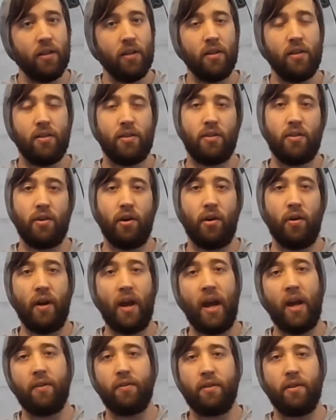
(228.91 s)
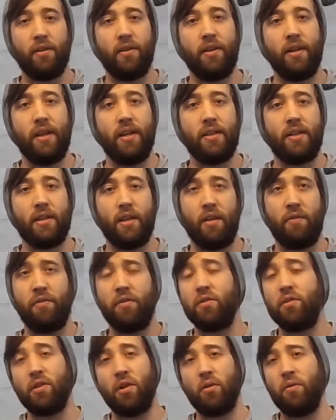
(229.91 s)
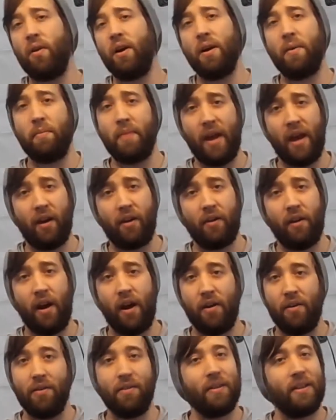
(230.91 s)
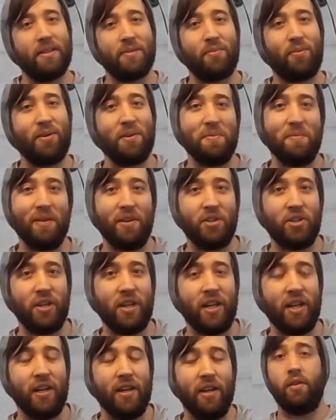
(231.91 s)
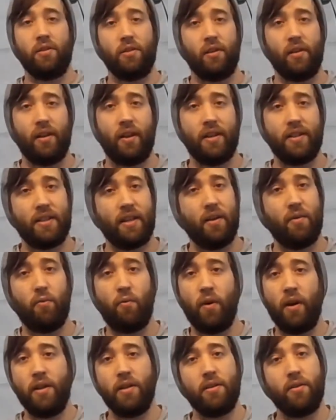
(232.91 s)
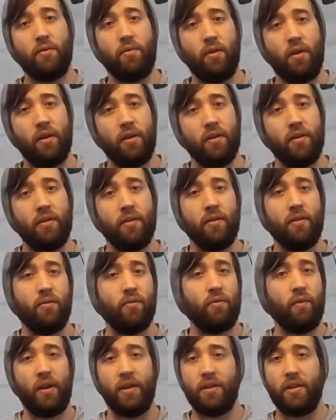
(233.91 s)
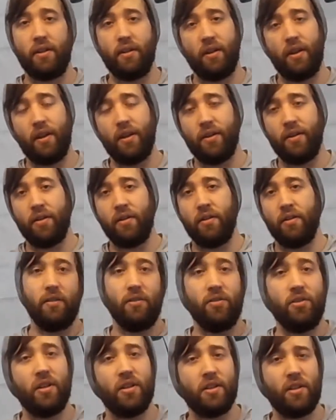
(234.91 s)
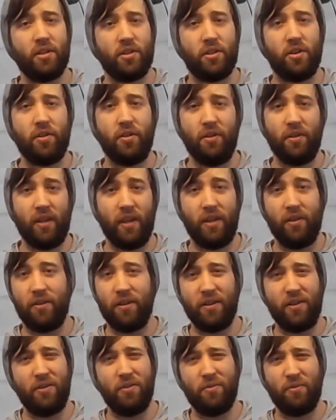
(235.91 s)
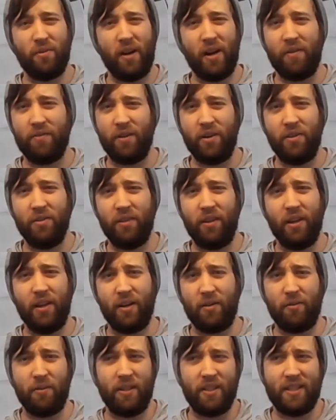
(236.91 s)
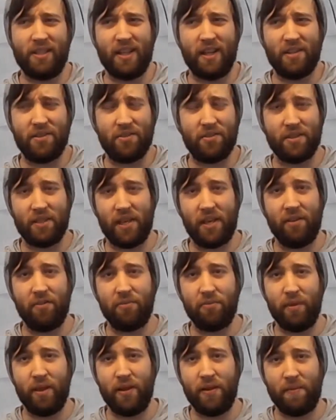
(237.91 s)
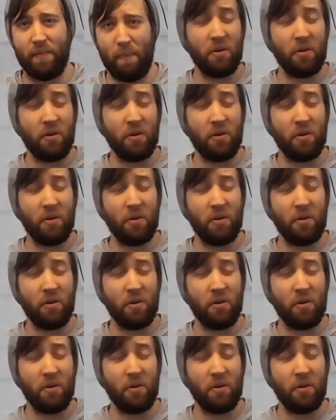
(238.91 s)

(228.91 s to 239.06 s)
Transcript: So after this, if you don't want a background, that's pretty much it. So like I said, white to one, red to the other, just to show you that you can do whatever you'd like with the stencils that you've made.